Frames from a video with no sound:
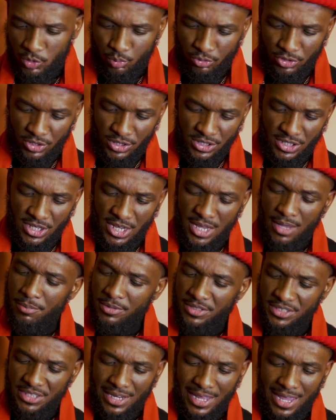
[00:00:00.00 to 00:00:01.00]

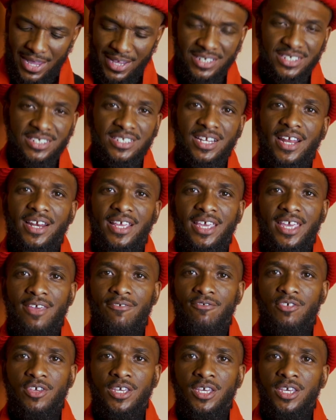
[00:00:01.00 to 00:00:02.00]
springtime. It's light, it's not
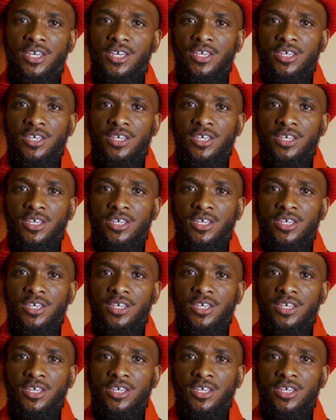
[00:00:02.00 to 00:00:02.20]
heavy.